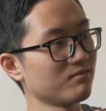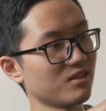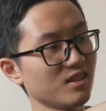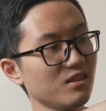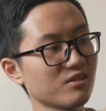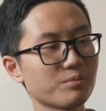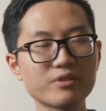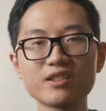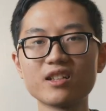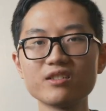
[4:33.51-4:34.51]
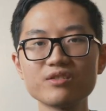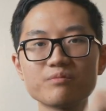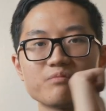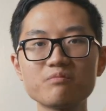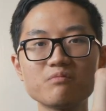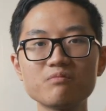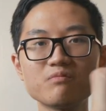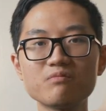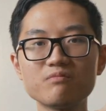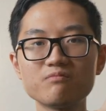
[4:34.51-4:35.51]
The side looks pretty nice.
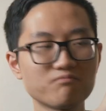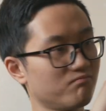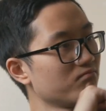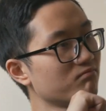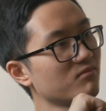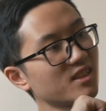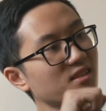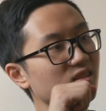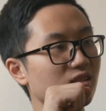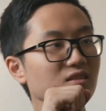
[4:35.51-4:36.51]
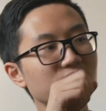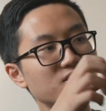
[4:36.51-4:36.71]
Sounds good.